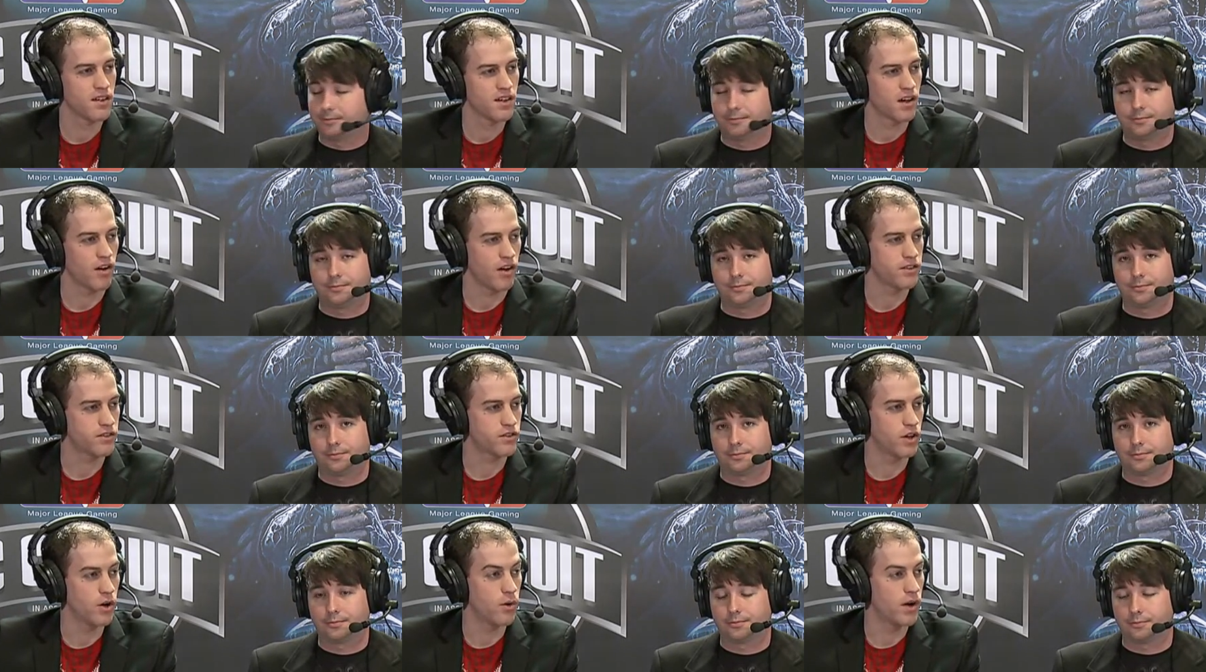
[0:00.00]
Speaker 1: All right,
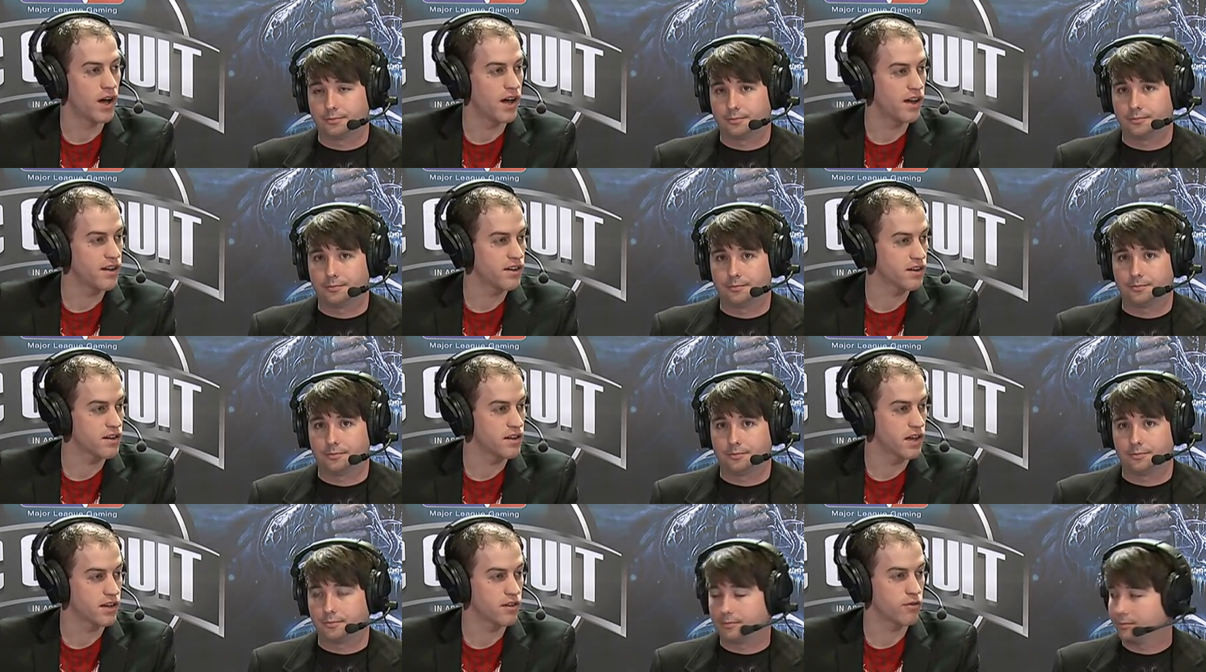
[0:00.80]
so uh,
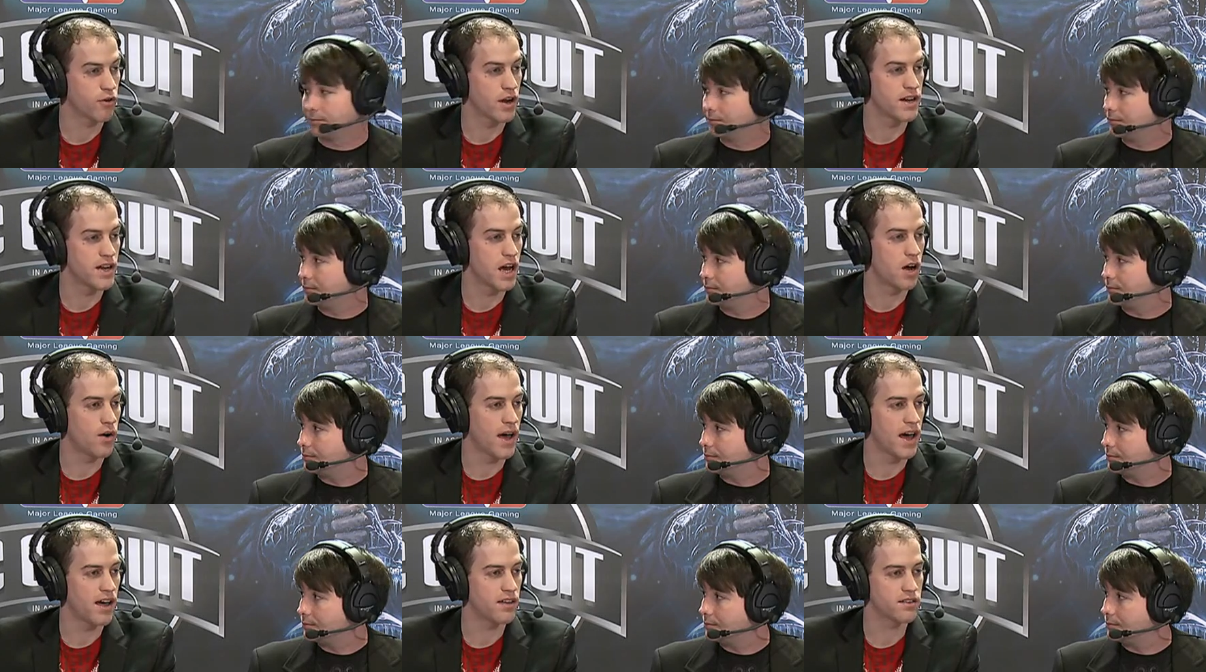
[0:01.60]
Collective right now
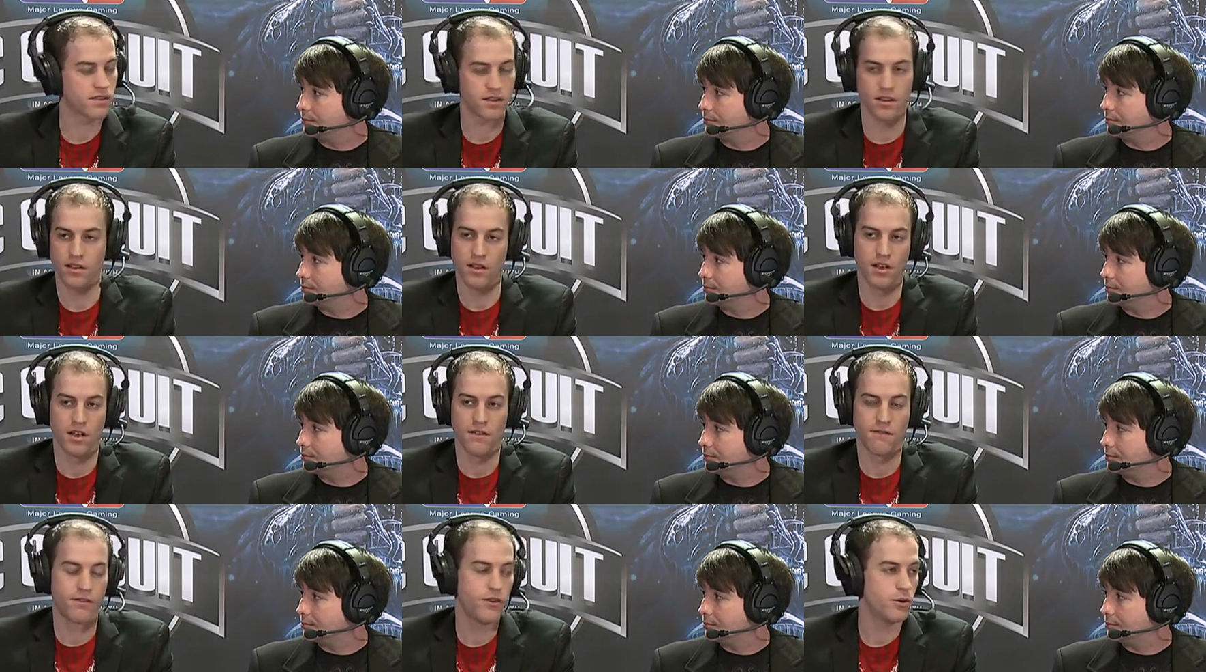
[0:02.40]
has
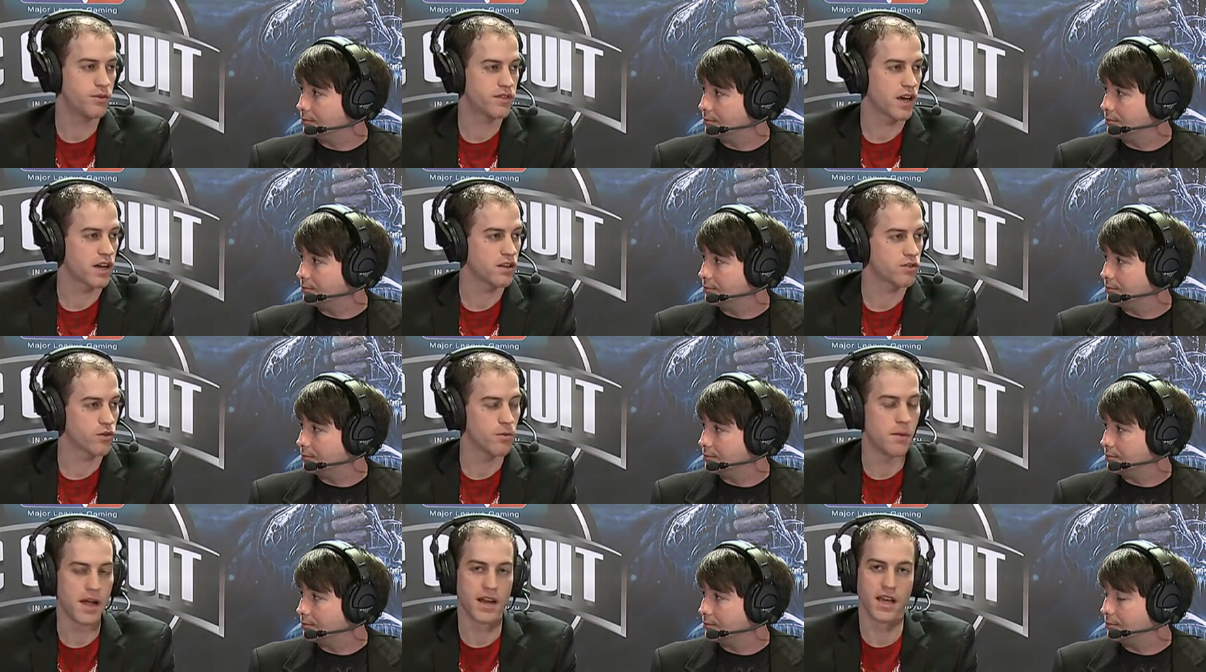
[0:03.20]
few seconds
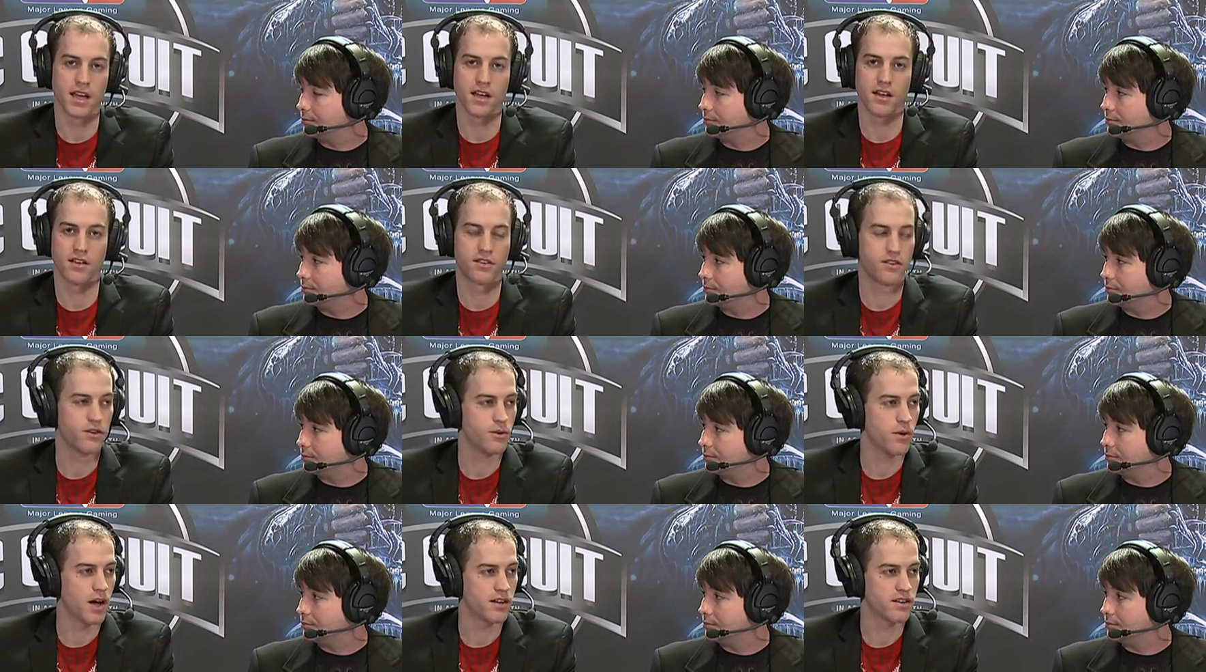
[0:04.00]
remaining
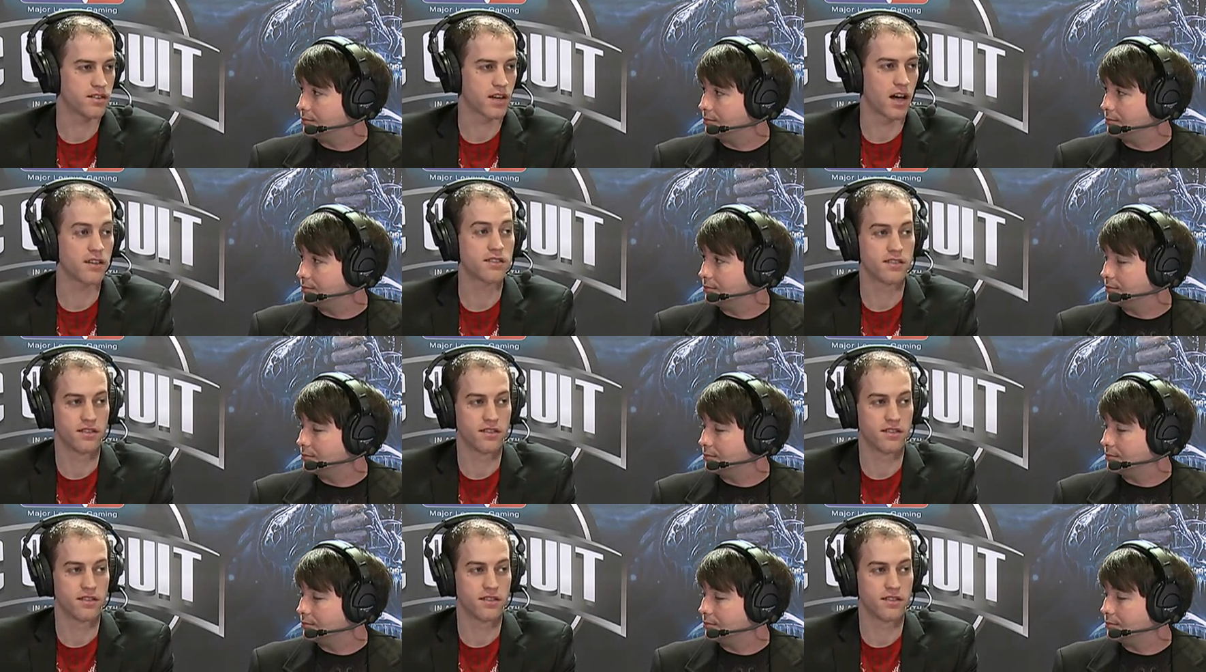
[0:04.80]
to uh, discuss.